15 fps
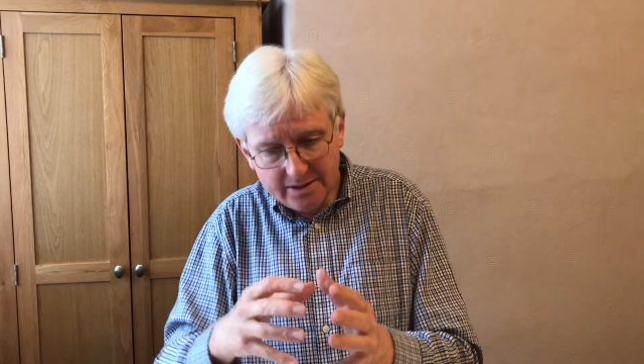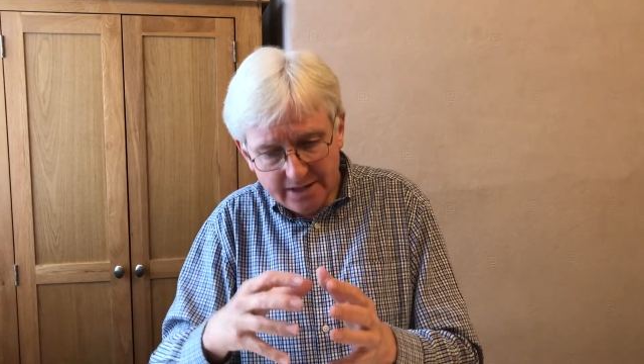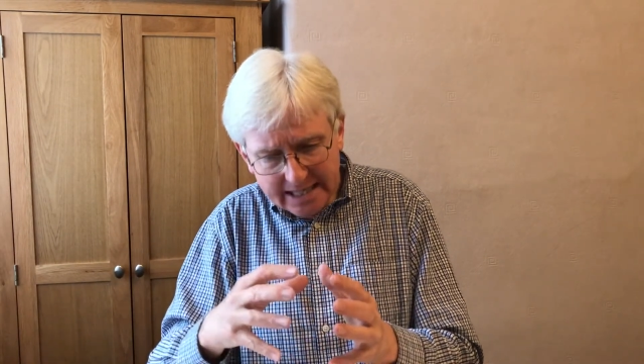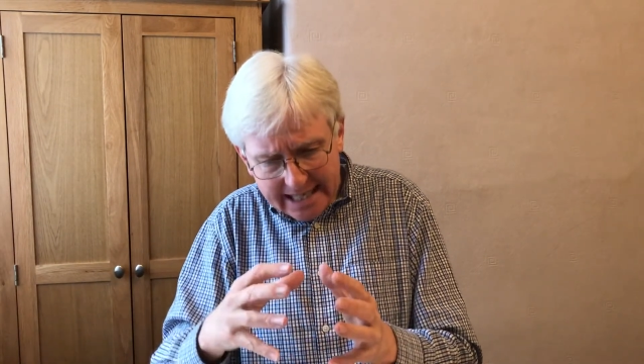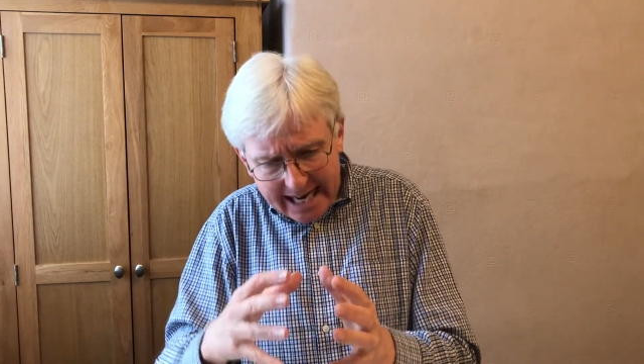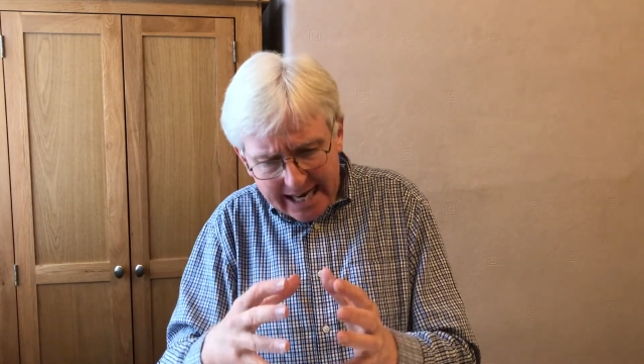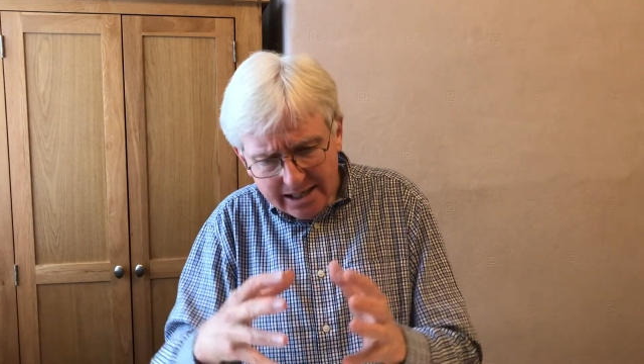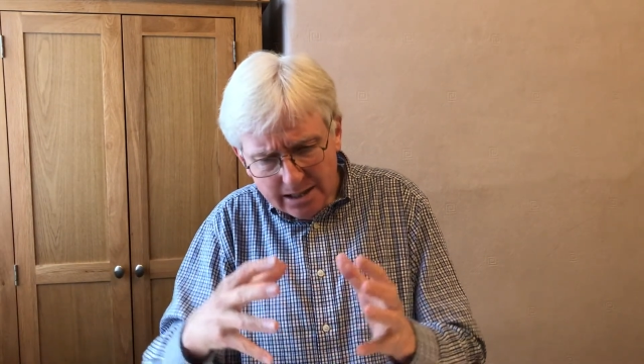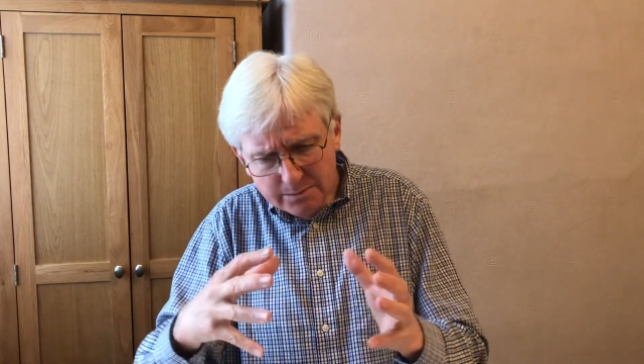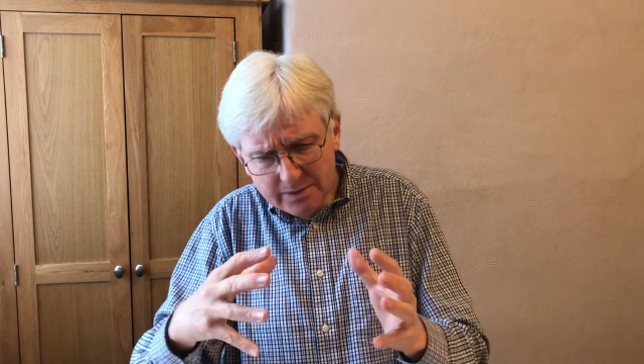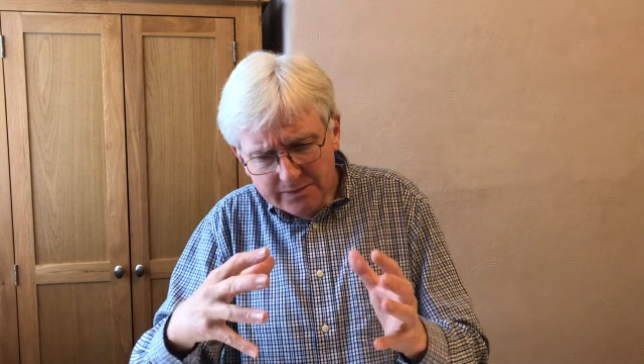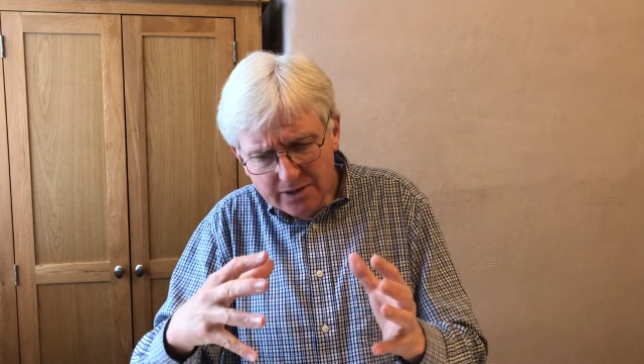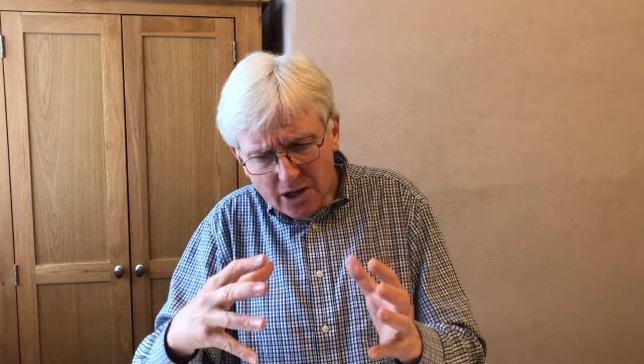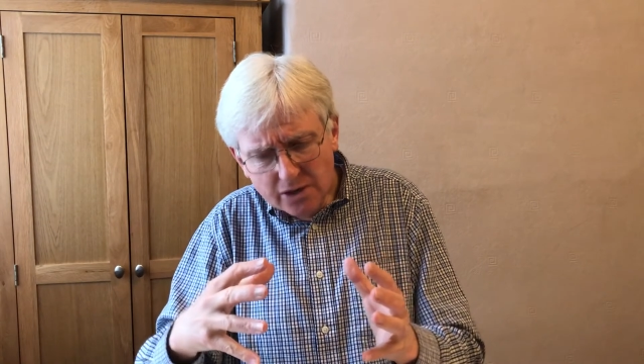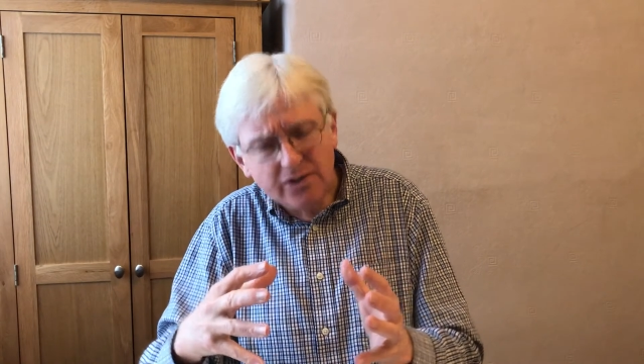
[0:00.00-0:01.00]
the kingdom
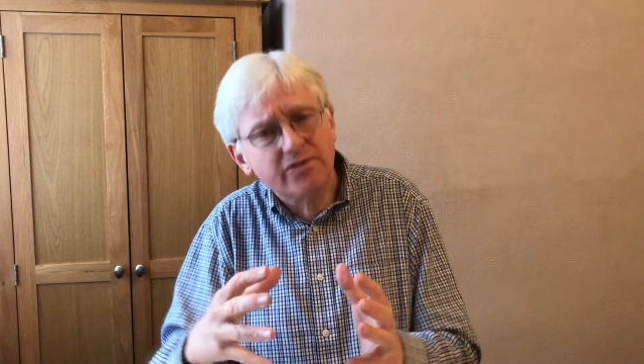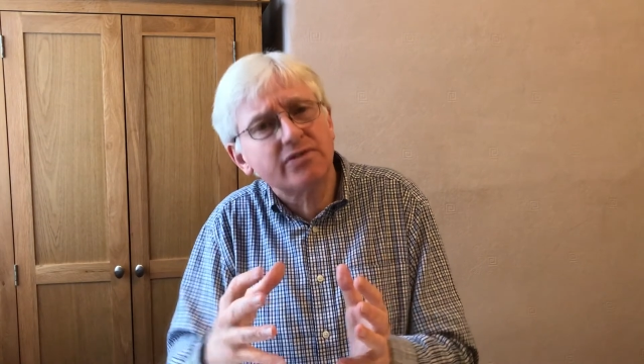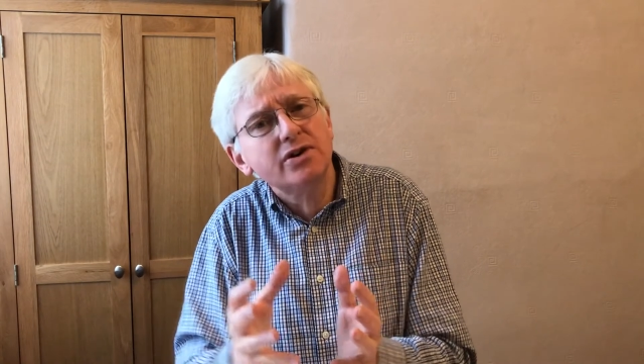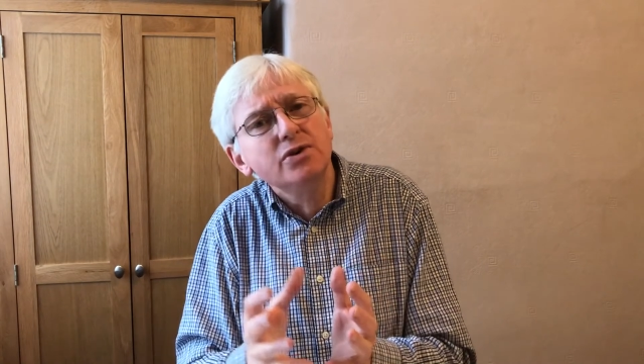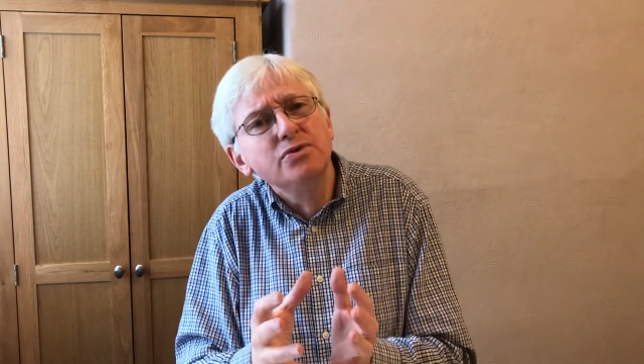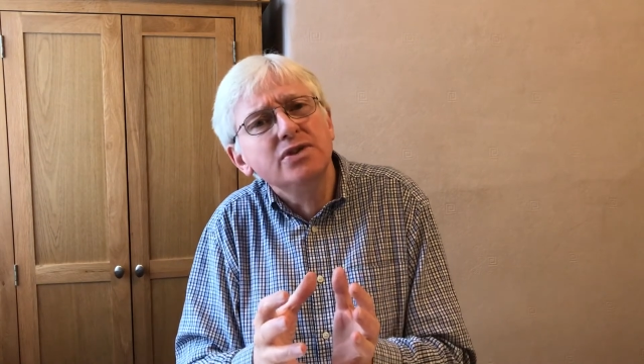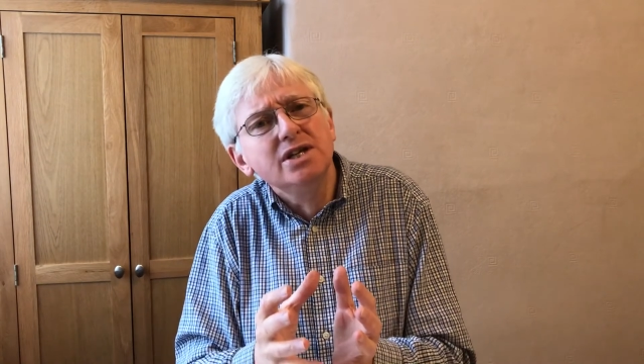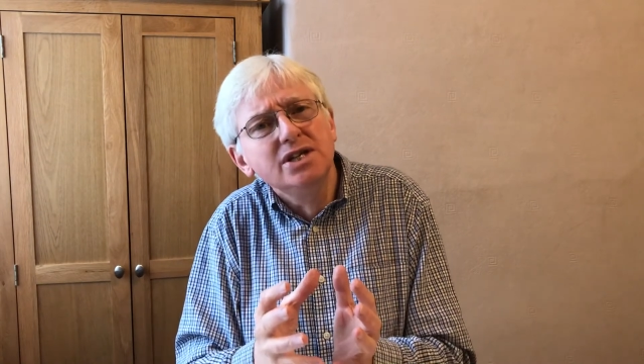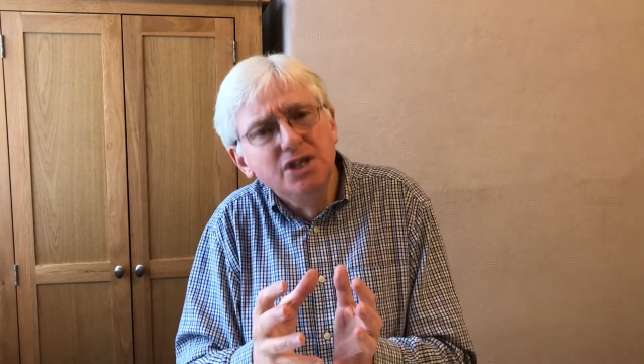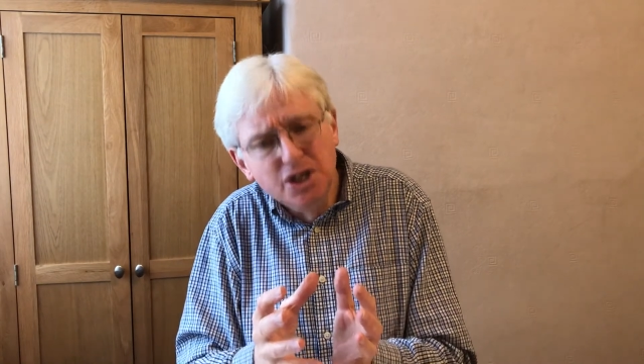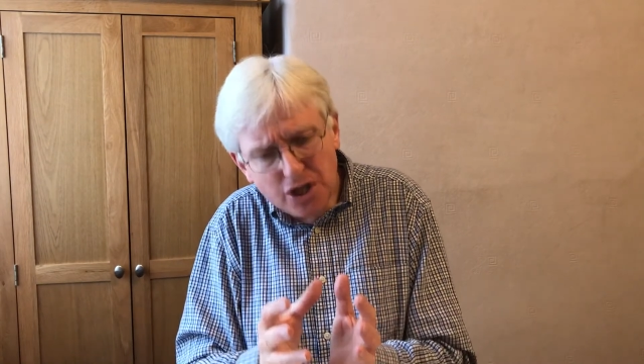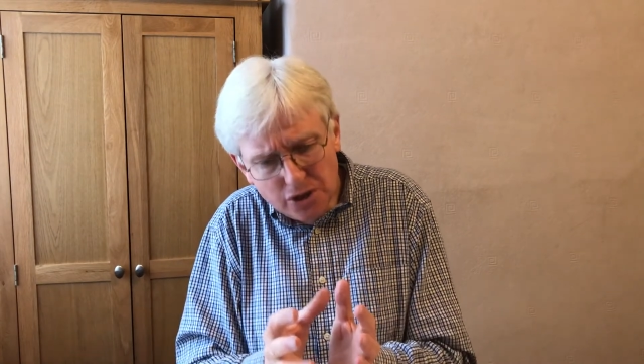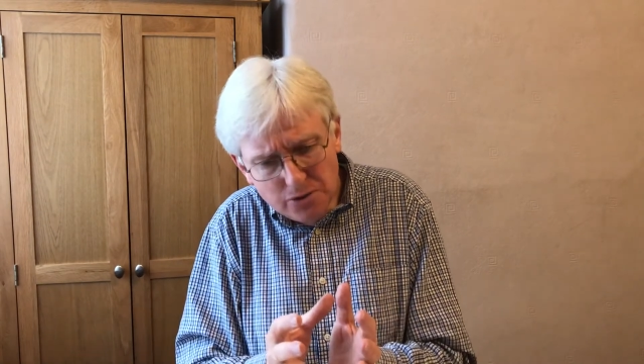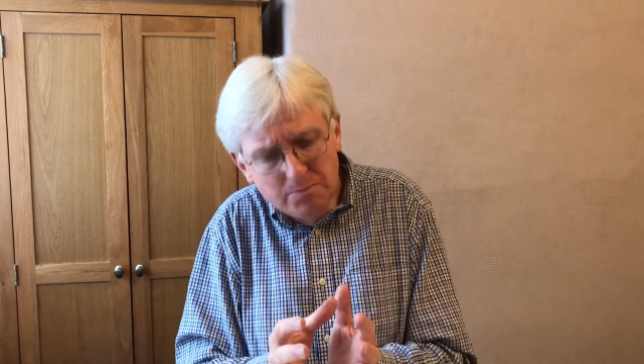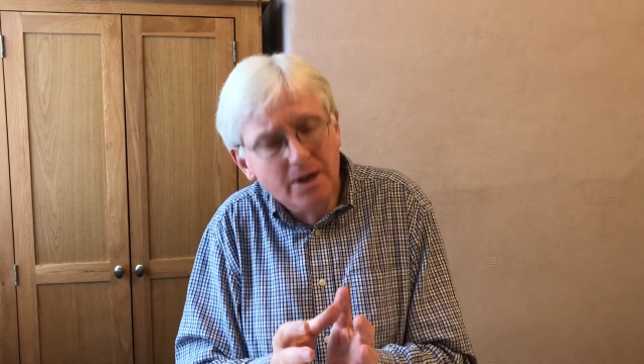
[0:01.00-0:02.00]
of God, through the
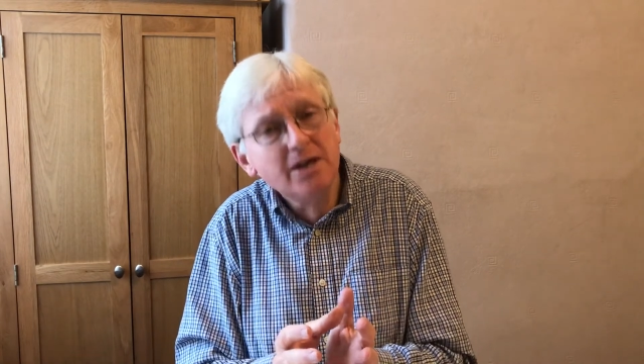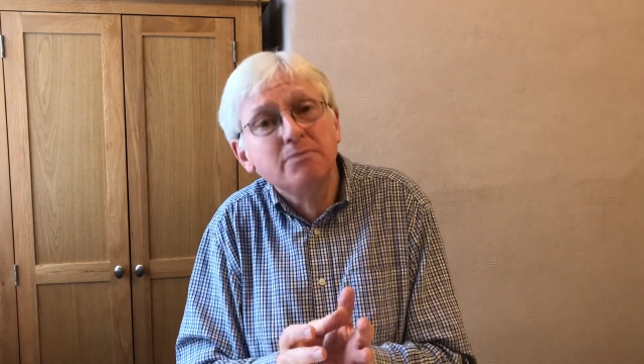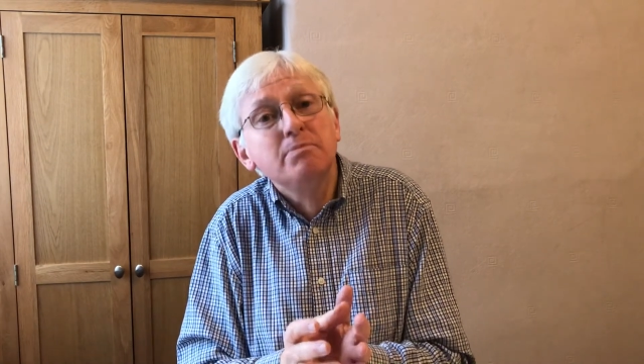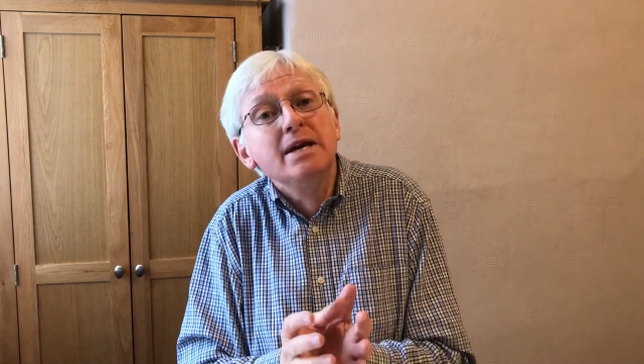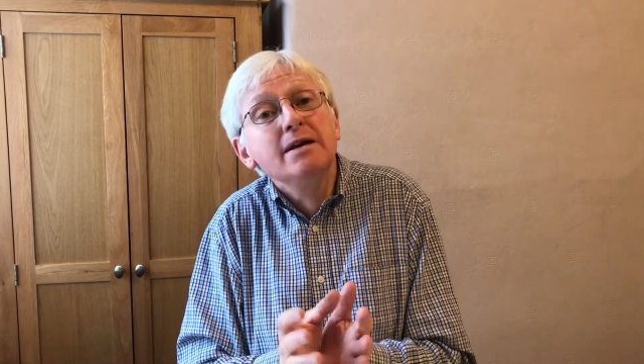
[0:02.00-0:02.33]
new birth,